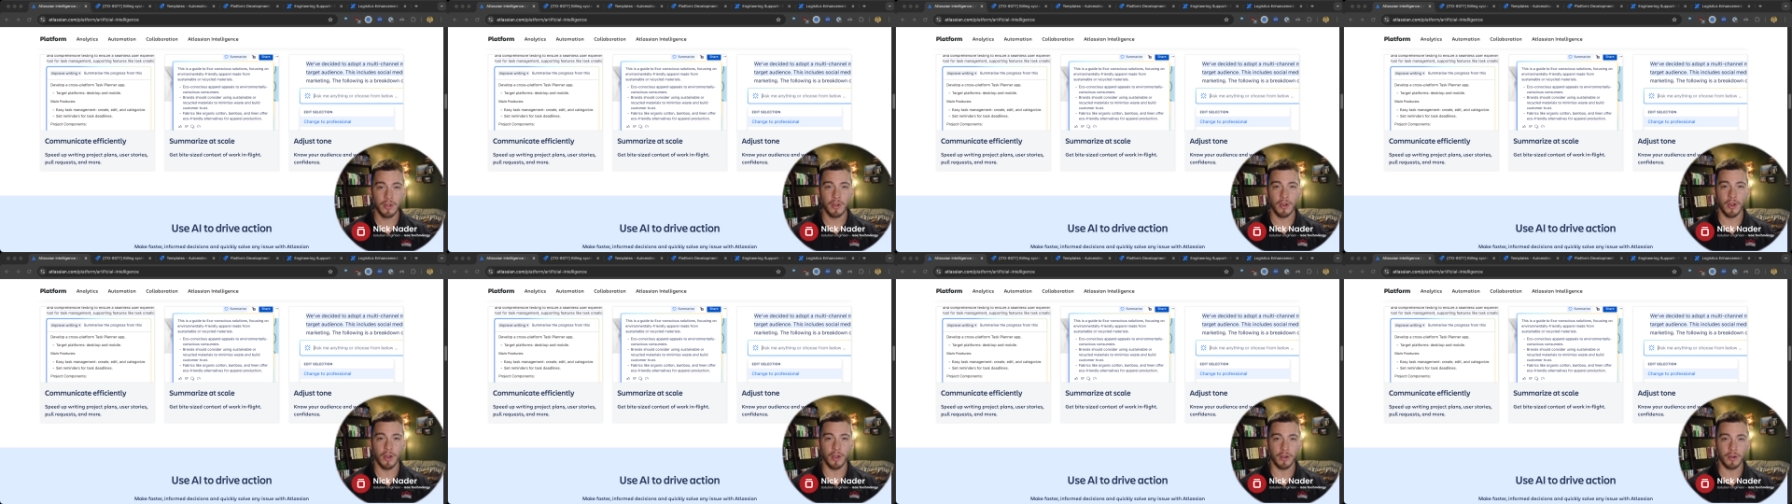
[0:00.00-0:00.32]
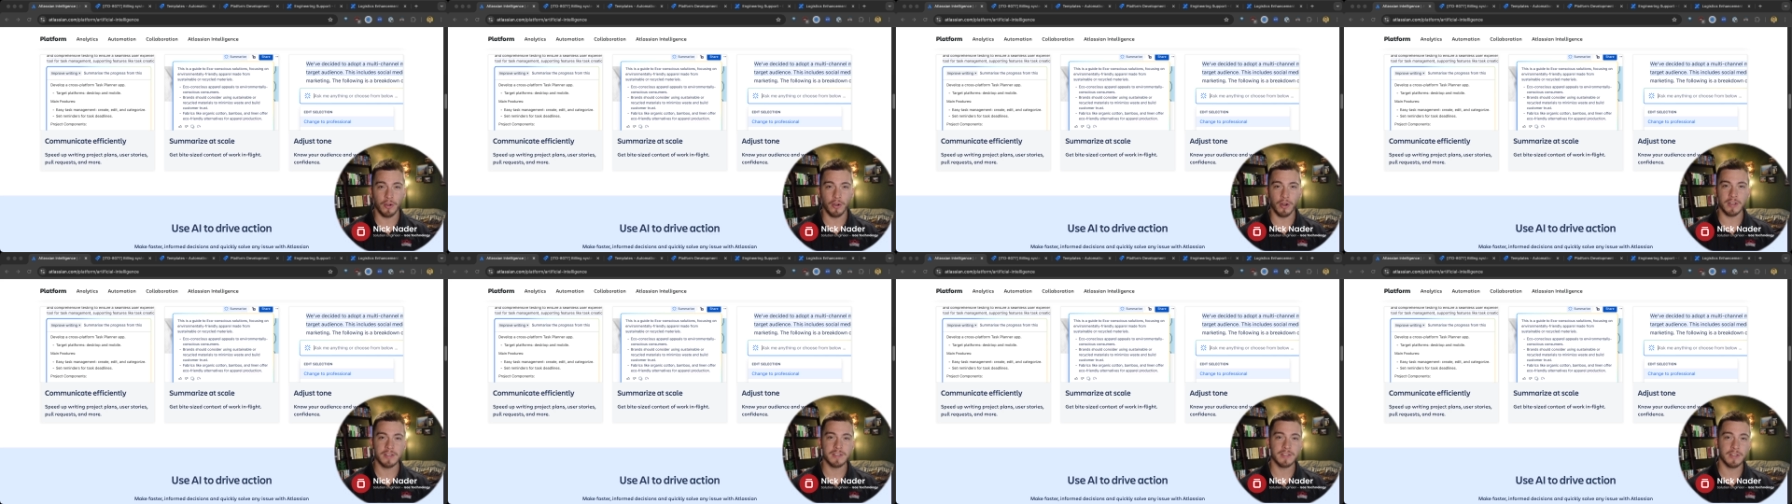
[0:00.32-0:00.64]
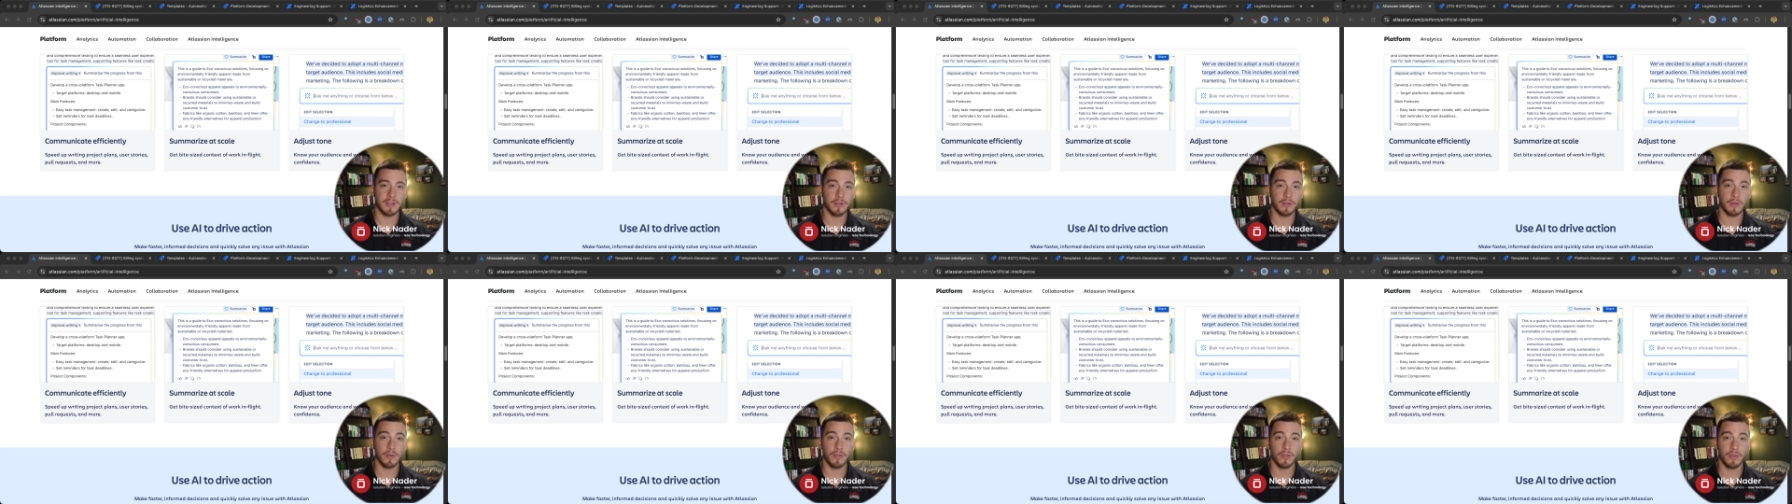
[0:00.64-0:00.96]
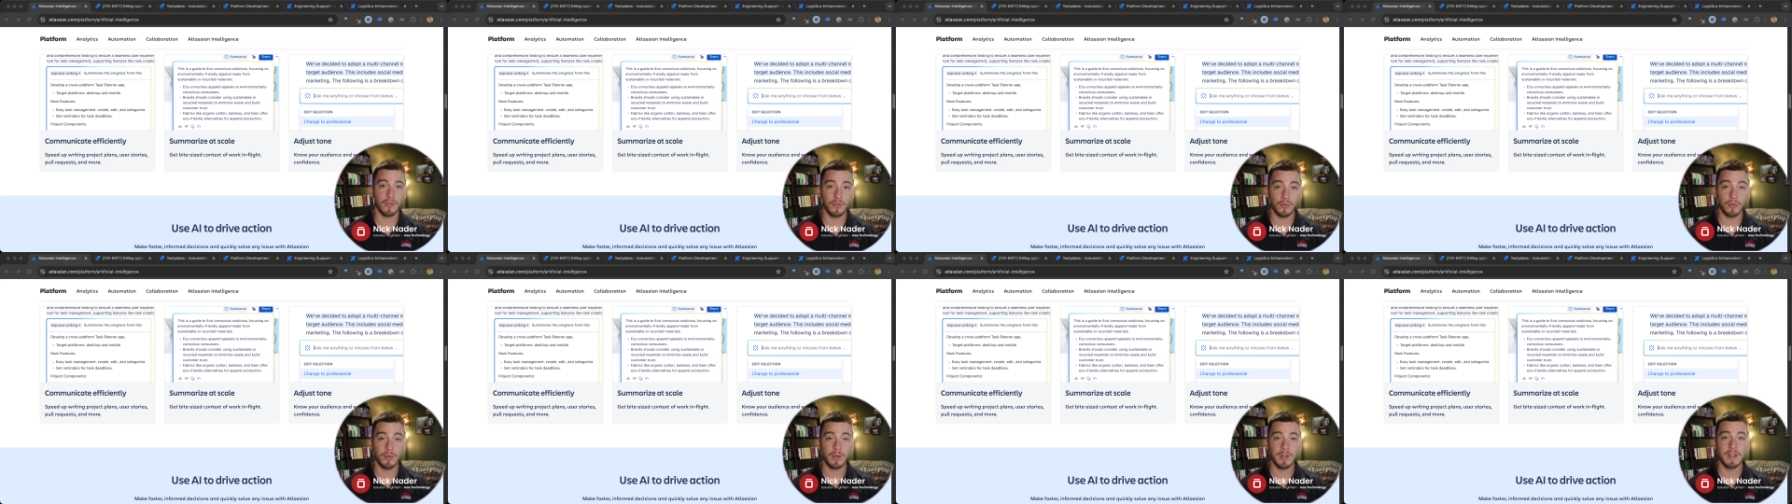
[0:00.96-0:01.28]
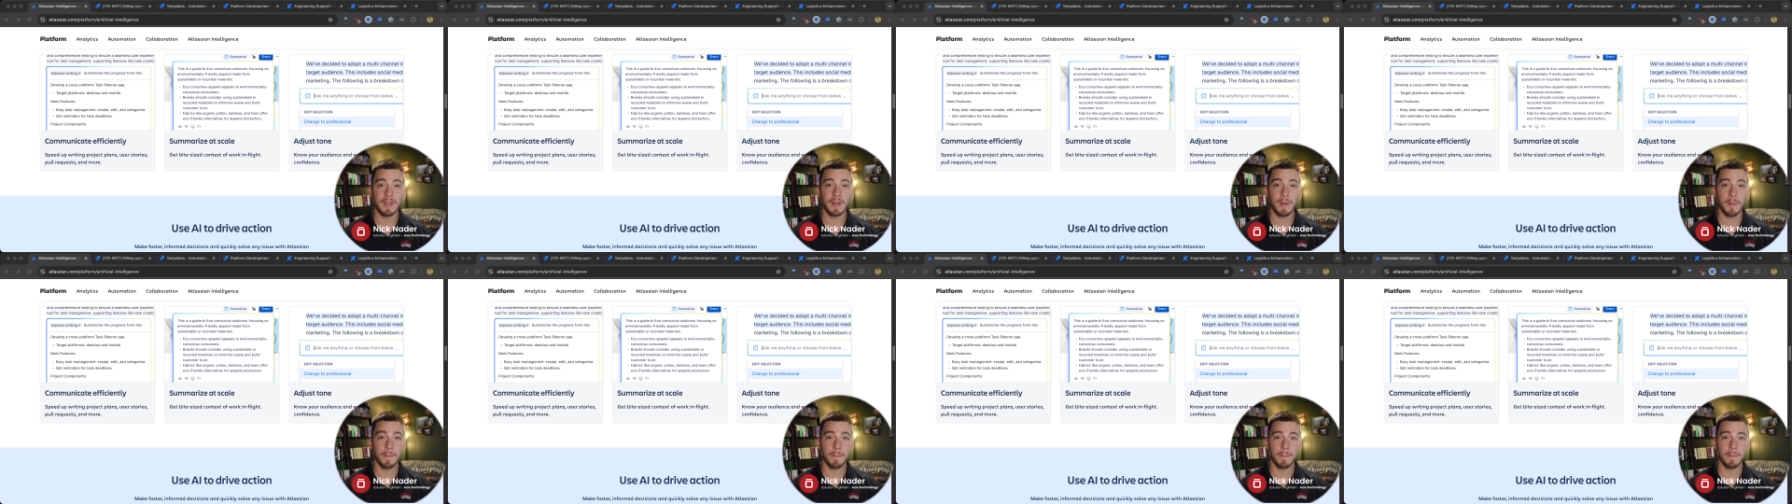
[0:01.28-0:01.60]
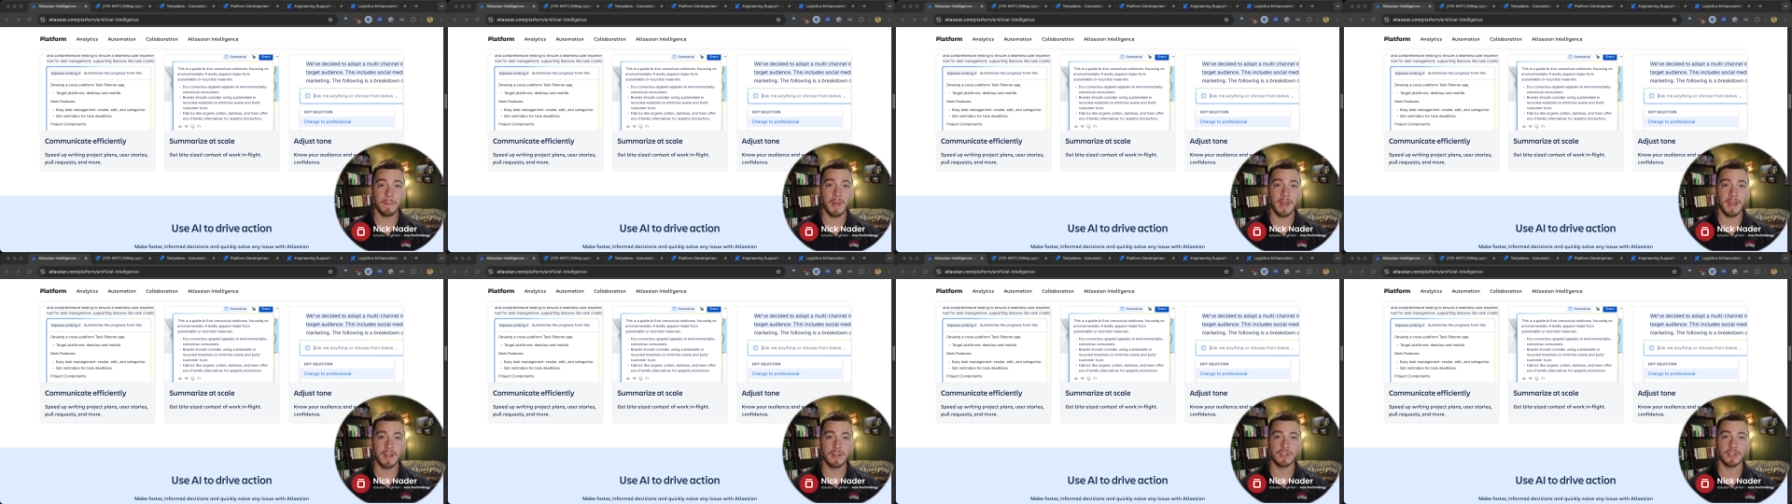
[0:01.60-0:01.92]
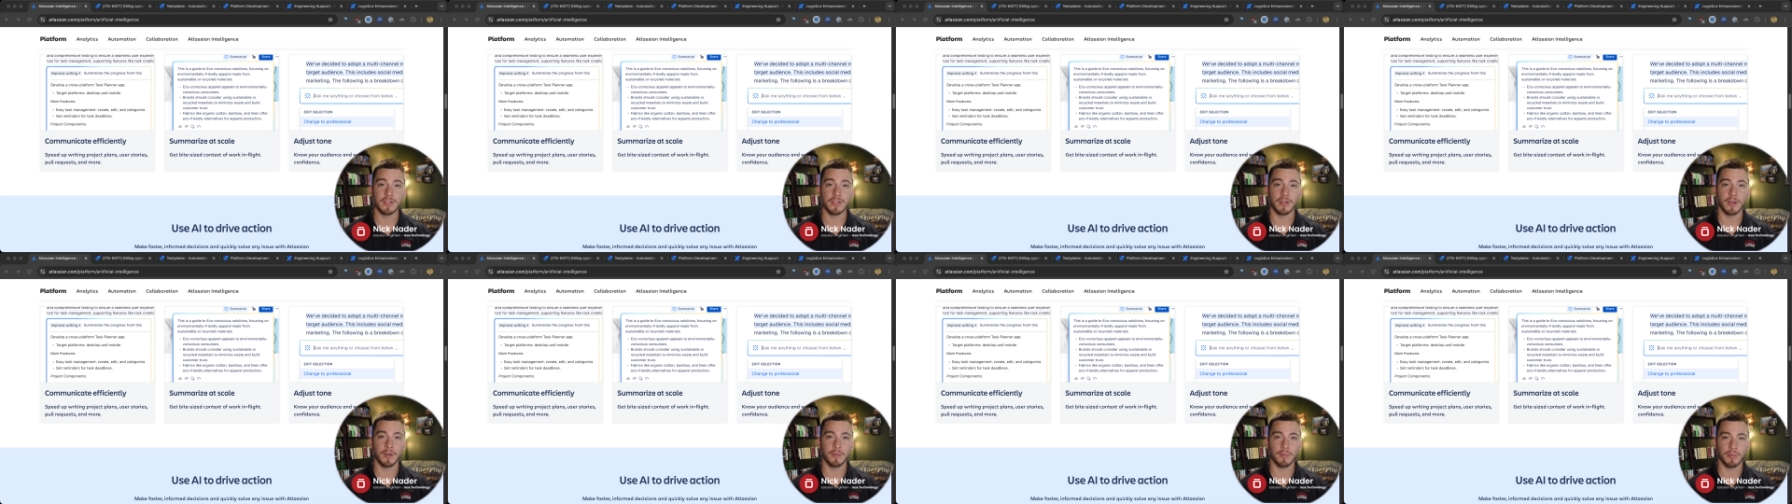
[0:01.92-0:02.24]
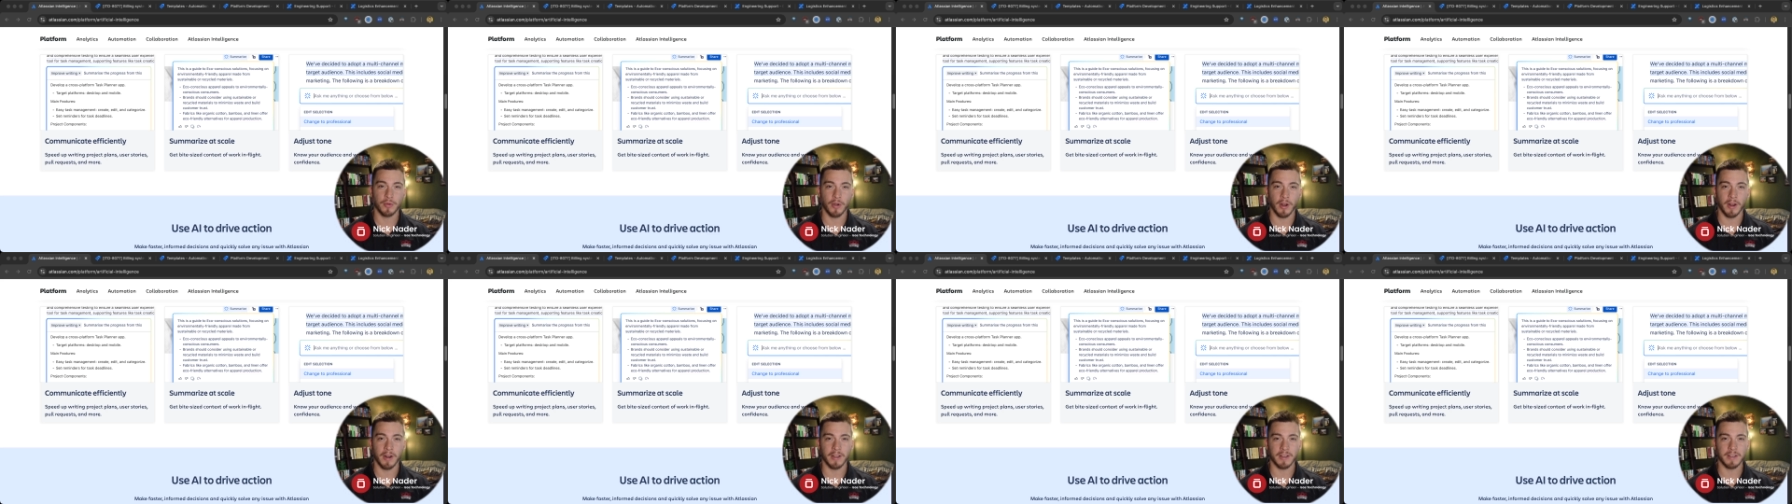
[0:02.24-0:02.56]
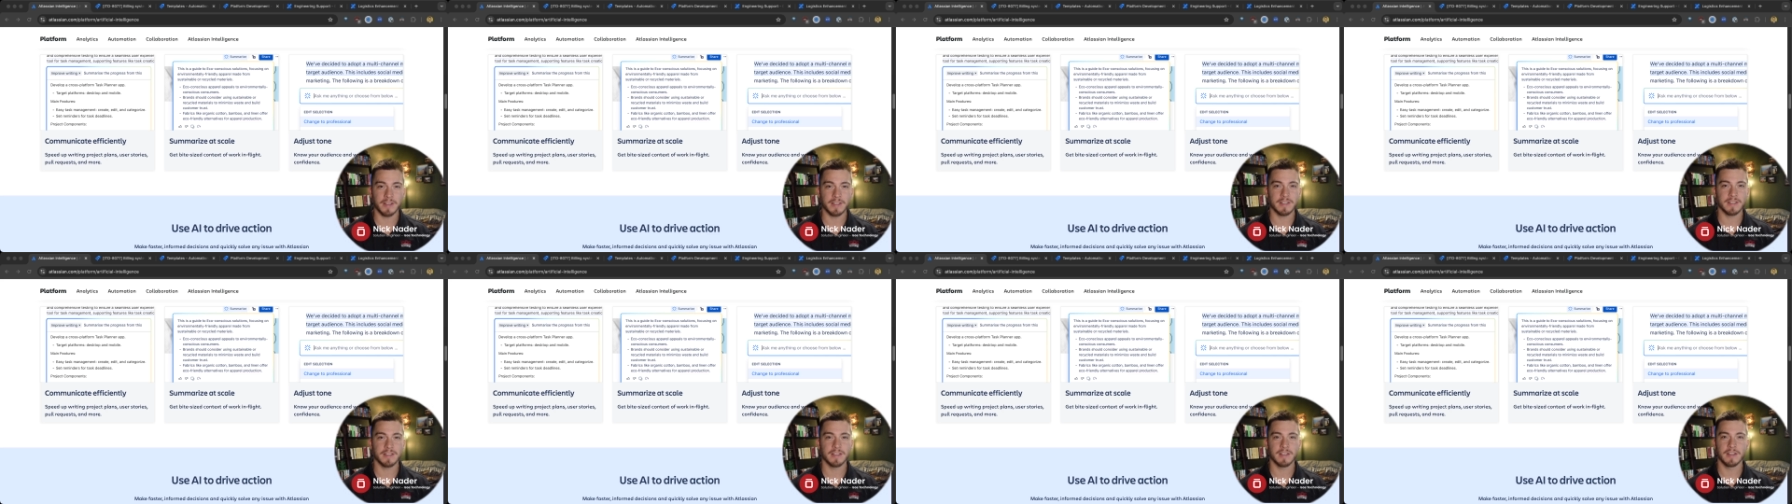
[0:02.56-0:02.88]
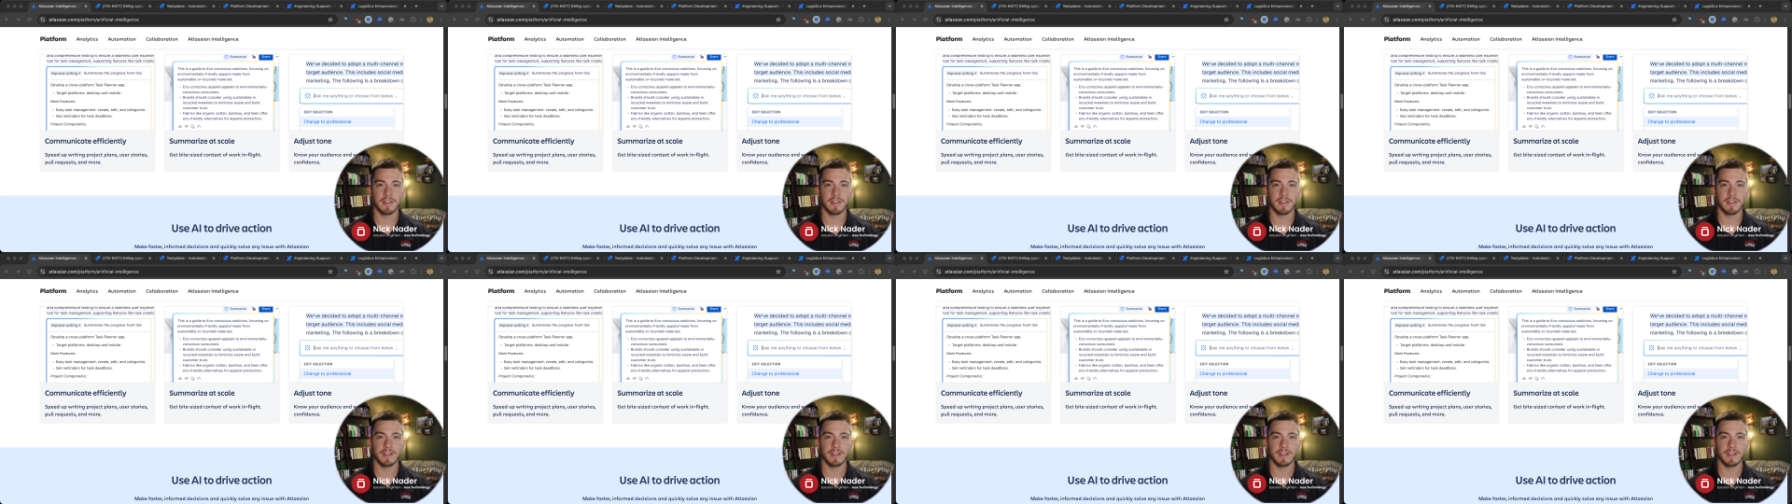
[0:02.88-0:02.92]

across their three major products.